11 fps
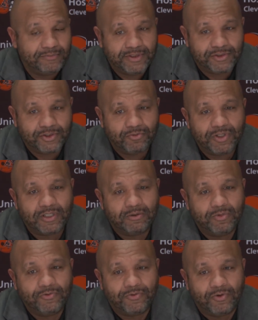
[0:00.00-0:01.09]
And so we're going to
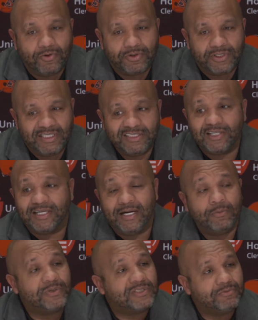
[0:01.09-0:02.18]
move forward, and he's going to
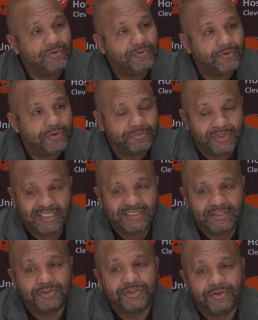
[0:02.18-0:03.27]
help us move forward, because
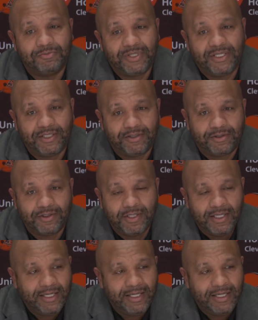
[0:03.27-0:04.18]
he'll still be here